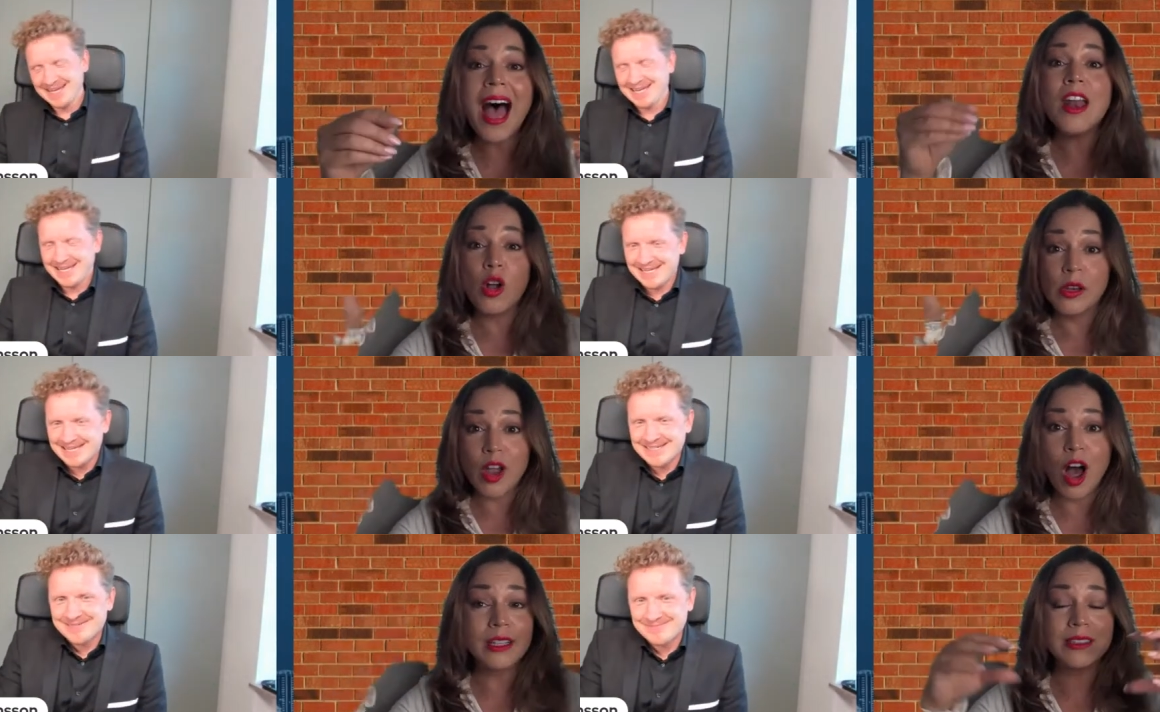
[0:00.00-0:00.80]
Speaker 1: That
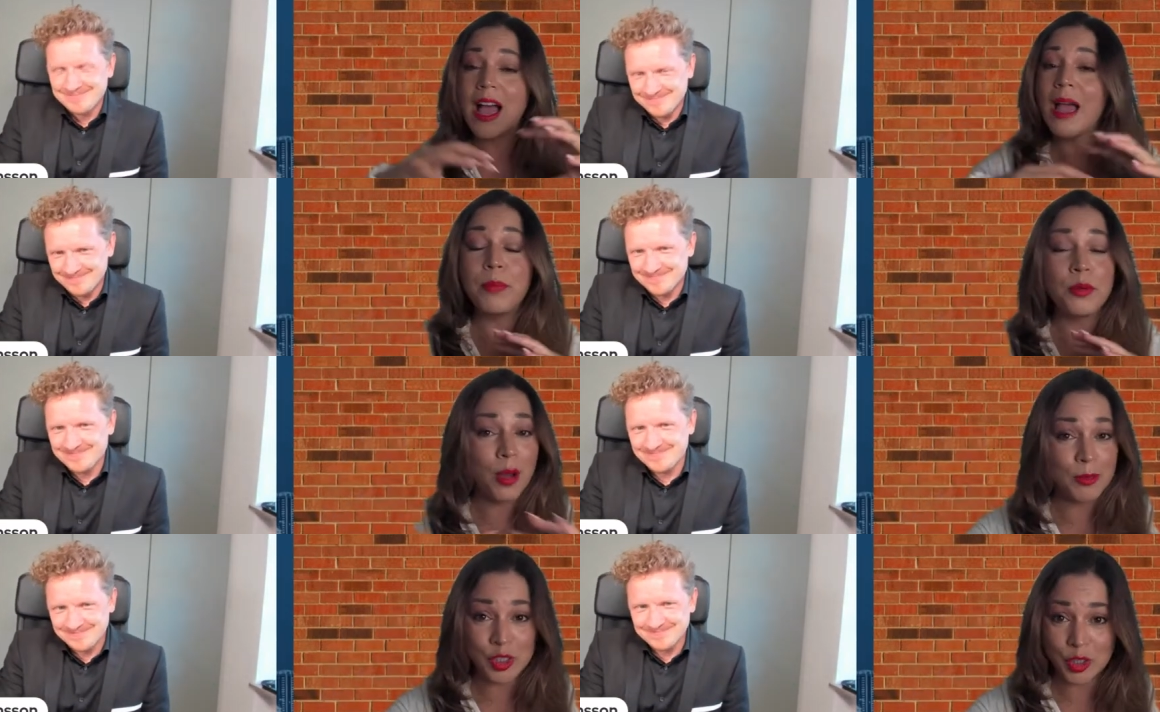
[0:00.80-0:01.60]
unlocks, I
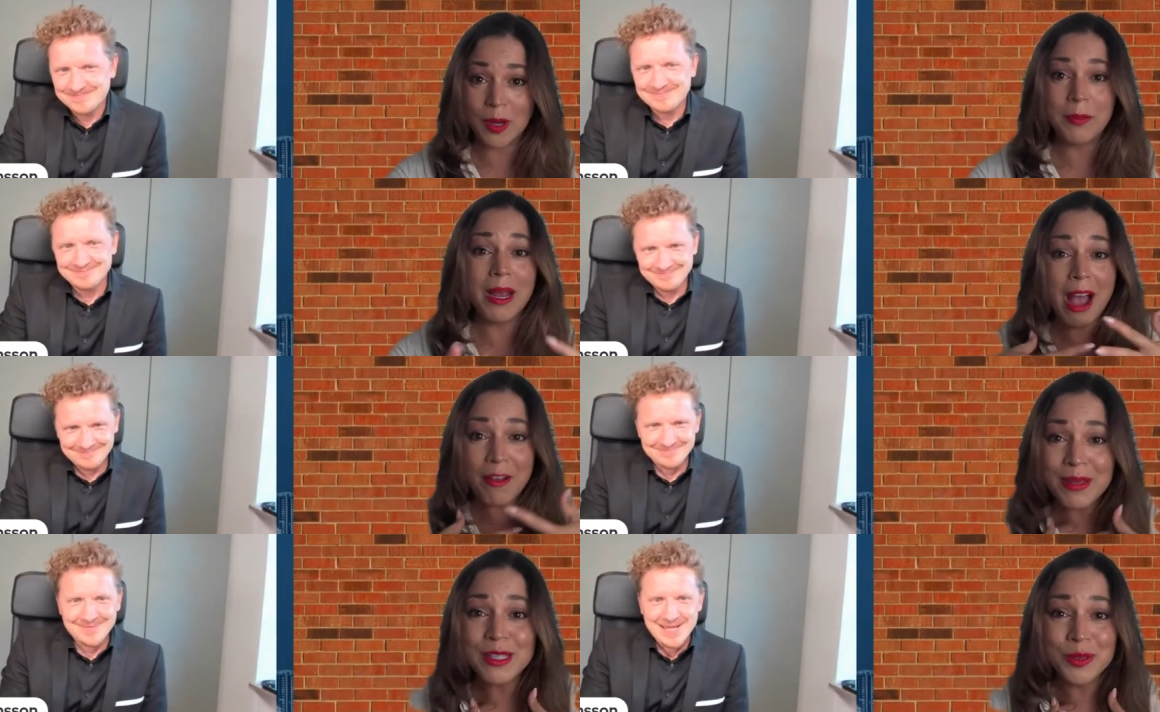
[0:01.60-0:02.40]
promise you, I mean,
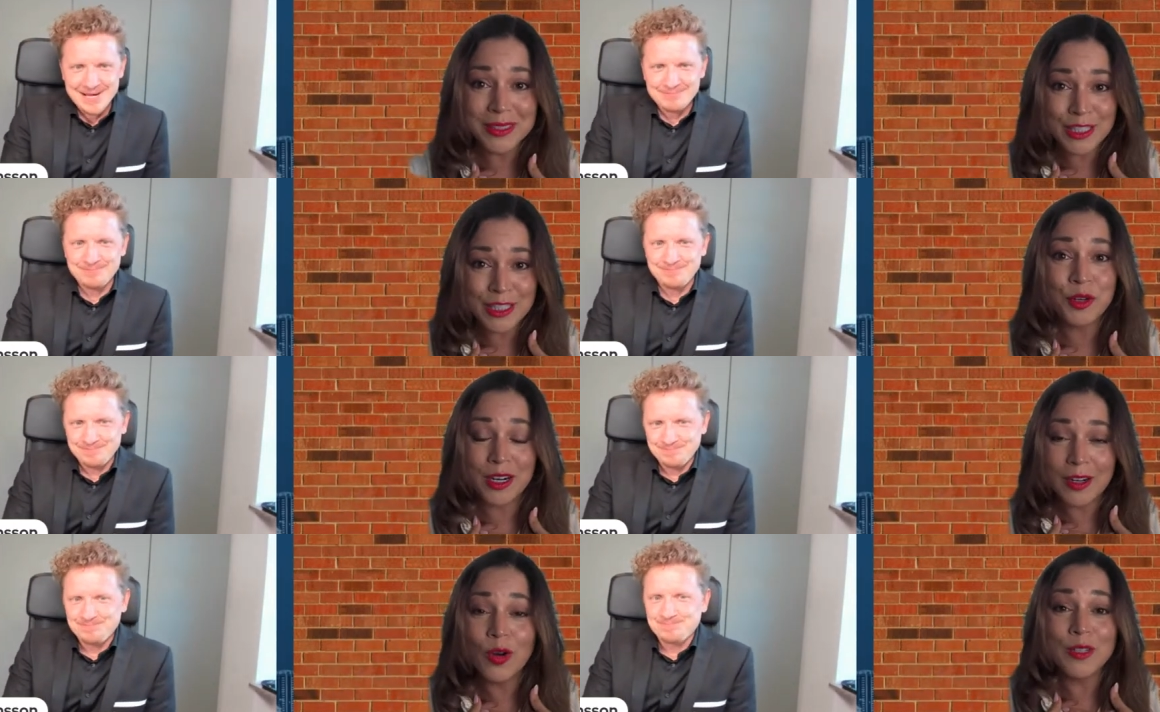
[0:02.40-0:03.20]
I've been doing this
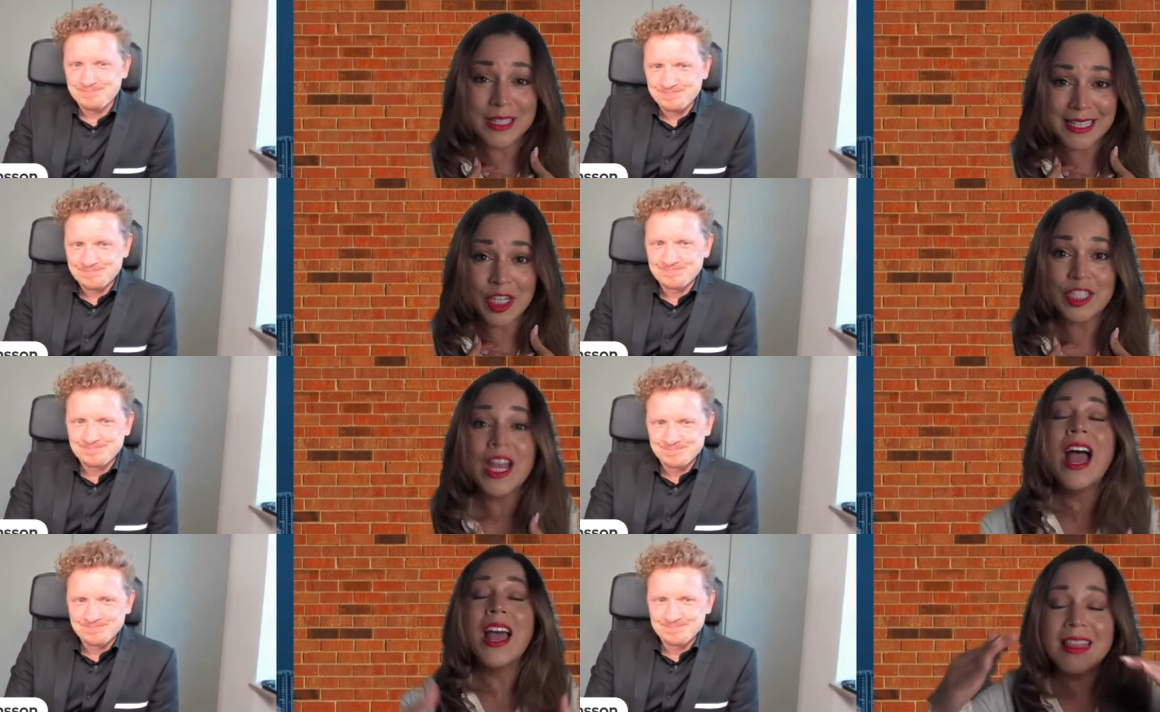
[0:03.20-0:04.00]
for over six years.